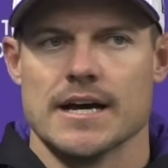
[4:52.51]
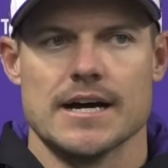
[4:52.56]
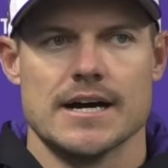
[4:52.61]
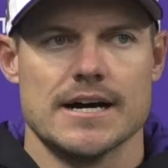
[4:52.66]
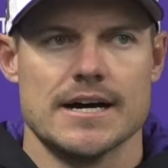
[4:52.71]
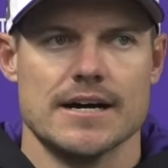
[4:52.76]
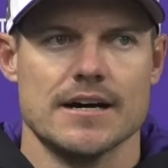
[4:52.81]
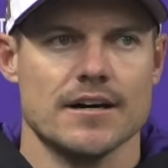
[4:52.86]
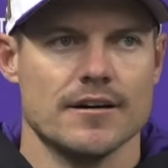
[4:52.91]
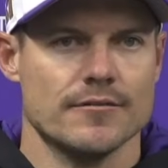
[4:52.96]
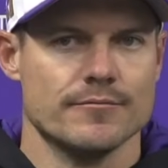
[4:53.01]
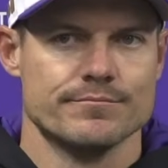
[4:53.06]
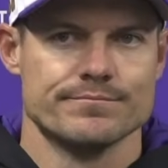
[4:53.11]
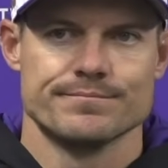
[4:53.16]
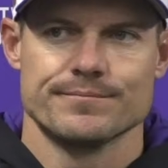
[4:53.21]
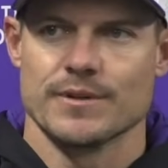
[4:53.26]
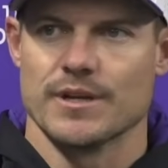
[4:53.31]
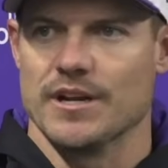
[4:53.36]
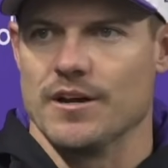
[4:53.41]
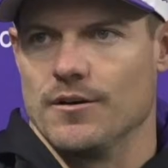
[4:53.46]
You
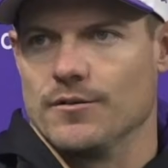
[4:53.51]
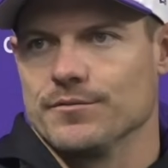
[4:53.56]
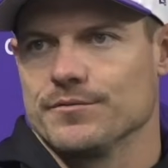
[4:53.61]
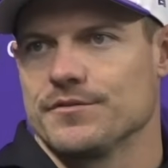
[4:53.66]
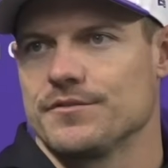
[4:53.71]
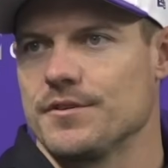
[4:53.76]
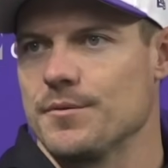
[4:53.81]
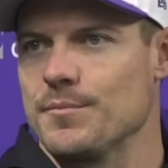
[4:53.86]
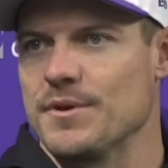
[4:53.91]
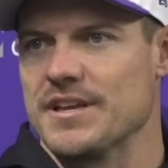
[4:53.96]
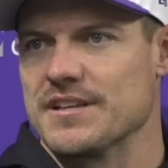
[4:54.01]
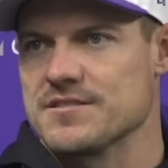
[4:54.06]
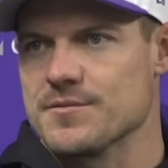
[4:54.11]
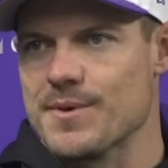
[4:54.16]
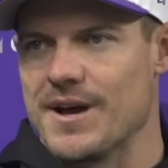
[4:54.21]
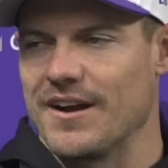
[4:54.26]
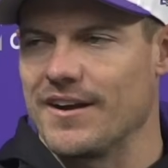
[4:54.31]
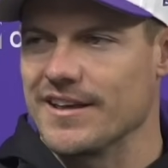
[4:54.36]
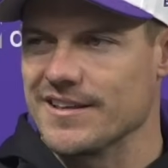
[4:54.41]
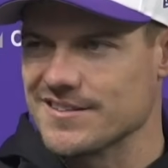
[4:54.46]
know, to me, it's
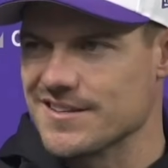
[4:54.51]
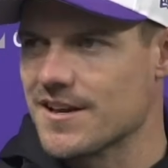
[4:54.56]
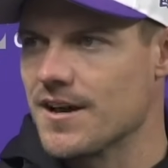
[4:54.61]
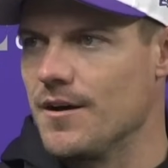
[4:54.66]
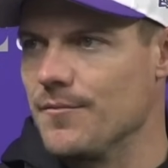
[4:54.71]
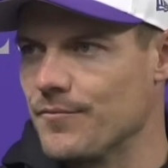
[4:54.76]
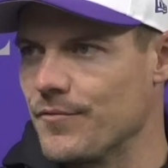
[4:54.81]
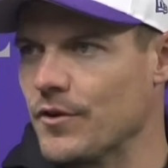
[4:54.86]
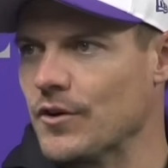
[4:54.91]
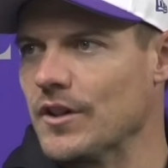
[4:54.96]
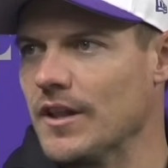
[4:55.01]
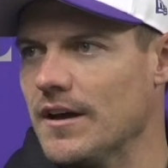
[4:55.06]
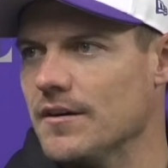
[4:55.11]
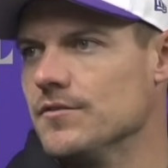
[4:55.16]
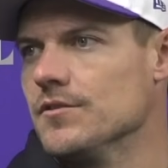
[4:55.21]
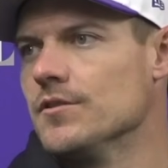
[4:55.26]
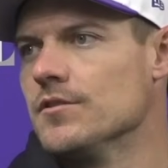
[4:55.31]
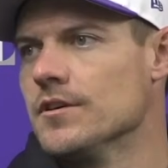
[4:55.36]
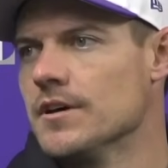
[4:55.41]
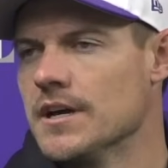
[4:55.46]
about his comfort
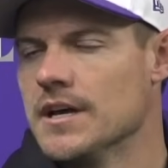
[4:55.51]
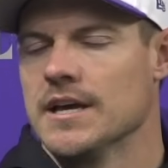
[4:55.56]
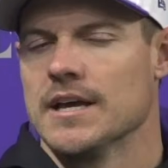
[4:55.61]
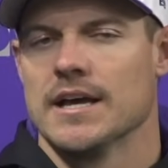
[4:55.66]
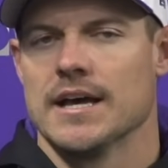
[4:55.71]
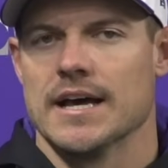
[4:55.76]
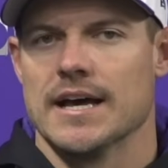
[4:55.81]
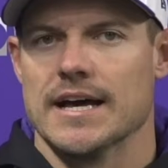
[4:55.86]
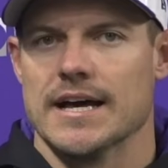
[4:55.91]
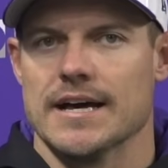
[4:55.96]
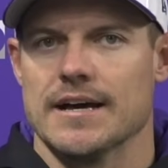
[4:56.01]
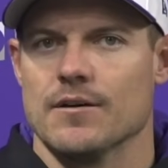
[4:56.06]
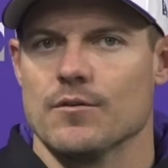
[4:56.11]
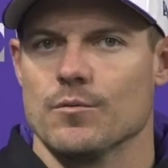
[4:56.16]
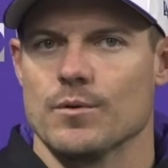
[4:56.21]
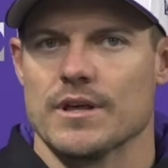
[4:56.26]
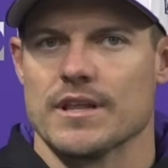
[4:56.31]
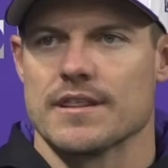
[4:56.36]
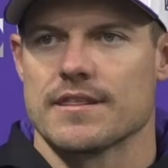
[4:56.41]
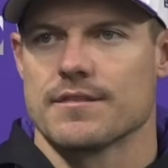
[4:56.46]
level
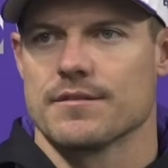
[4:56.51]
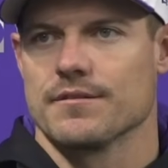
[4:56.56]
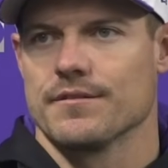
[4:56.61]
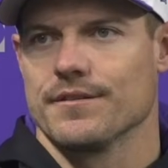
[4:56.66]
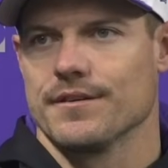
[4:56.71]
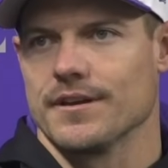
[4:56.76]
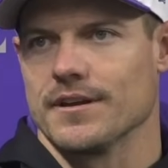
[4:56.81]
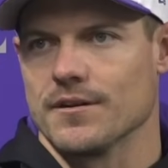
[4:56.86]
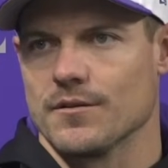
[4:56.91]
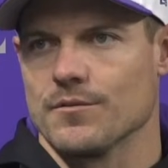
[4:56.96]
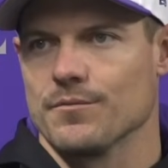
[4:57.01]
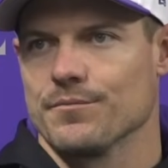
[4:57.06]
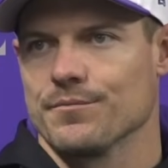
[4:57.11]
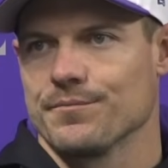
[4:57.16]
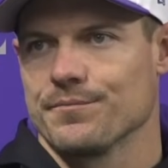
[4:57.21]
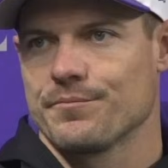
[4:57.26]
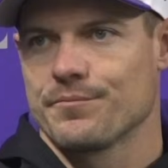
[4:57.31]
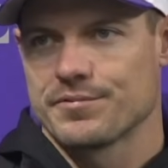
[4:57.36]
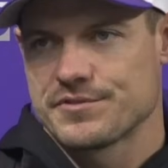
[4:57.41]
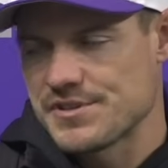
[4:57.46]
with, you know,
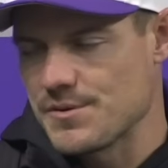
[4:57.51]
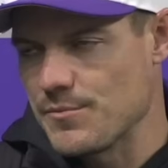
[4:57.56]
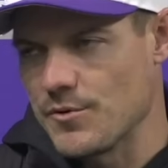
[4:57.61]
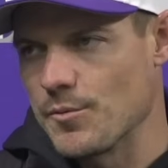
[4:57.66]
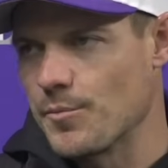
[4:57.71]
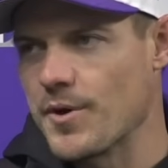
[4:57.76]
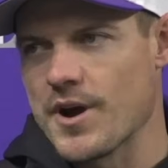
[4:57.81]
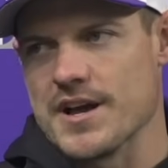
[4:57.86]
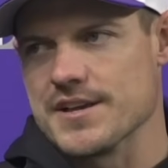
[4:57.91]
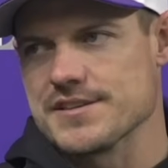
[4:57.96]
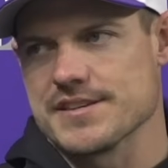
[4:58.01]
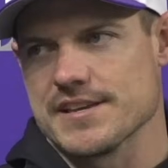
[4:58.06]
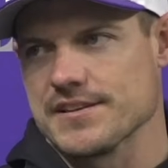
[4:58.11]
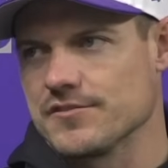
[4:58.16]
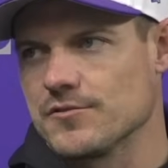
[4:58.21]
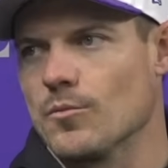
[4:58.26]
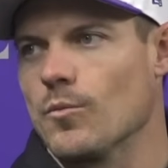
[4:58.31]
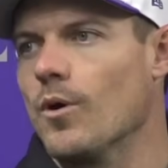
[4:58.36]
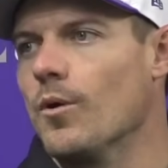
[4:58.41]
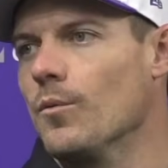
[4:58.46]
similar
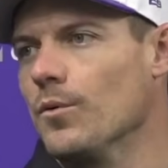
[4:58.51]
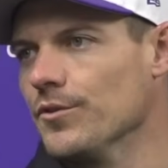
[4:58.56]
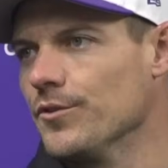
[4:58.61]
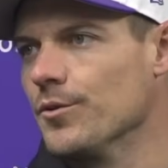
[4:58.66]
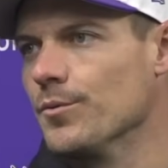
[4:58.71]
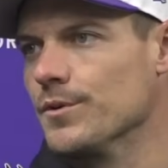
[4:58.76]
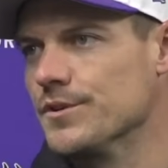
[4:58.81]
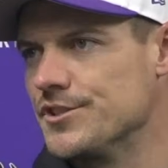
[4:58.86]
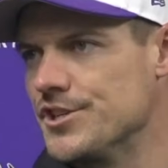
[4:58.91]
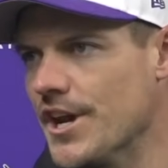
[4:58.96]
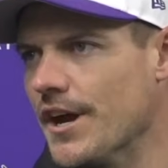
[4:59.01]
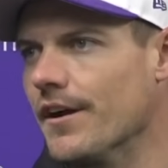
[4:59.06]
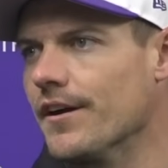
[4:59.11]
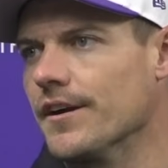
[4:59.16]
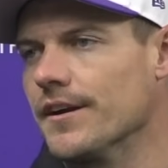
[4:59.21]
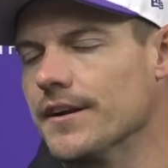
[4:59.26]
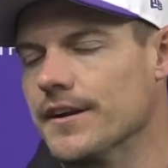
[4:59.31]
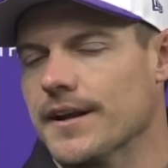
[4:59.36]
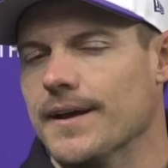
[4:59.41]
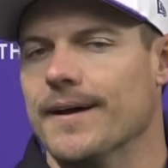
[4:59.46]
process to what we'll do with
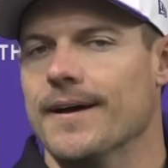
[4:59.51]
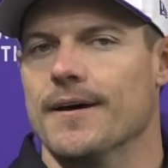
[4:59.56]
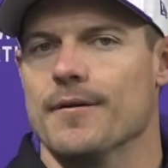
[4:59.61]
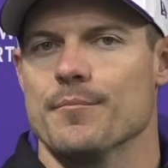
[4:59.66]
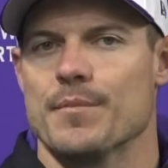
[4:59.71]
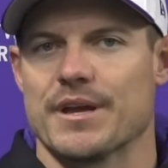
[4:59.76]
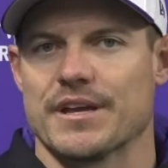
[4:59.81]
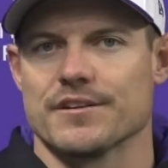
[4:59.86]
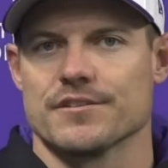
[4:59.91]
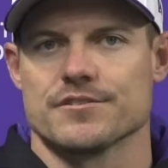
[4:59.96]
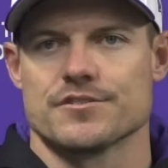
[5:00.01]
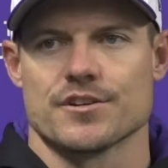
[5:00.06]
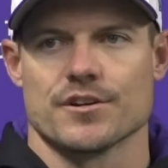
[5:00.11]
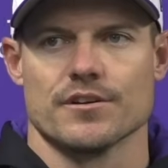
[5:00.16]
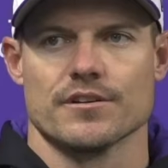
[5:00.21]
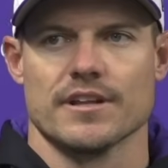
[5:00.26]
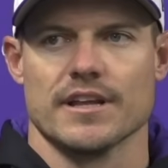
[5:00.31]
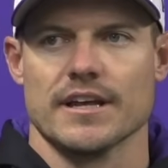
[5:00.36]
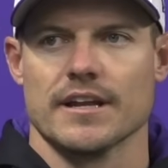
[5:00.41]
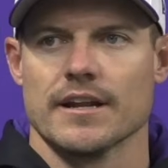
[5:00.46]
Jaren, making
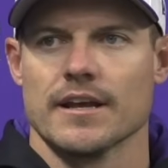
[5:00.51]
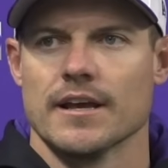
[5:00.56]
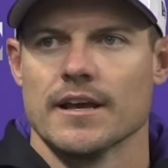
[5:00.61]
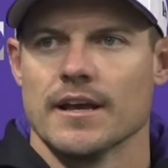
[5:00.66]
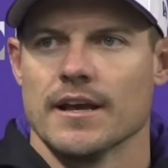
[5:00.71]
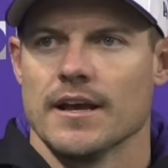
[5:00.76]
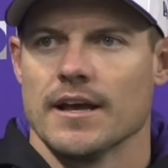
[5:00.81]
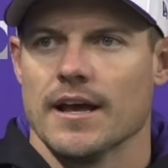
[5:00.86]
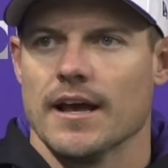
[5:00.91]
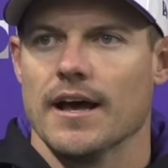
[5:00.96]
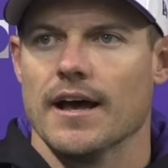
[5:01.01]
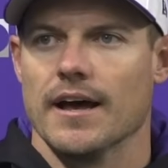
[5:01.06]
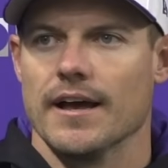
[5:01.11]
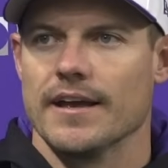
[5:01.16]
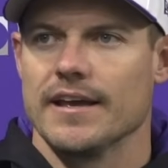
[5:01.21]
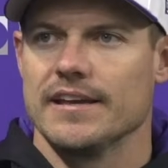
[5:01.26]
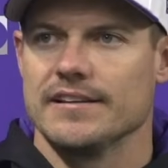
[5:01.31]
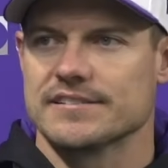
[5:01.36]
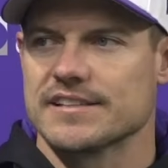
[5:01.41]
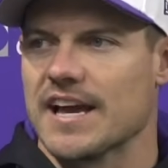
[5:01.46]
sure that
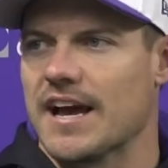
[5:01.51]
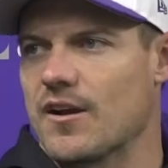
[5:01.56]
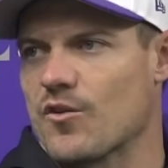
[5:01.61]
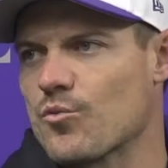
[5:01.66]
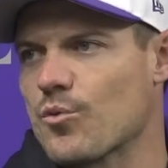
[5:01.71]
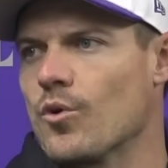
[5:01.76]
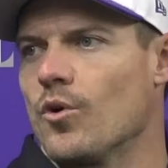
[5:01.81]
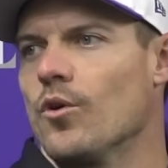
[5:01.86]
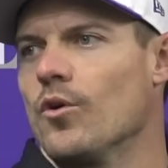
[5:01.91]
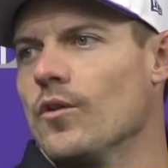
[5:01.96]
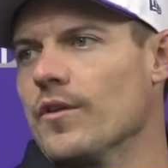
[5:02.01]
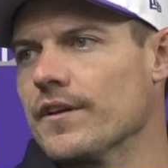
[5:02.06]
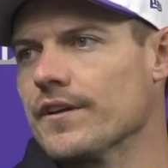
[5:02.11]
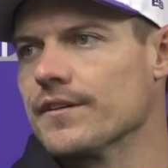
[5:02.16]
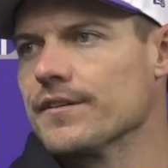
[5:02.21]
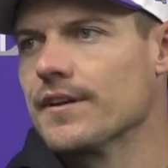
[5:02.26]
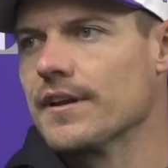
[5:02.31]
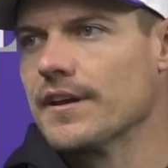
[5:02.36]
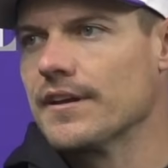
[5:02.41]
he's got a role in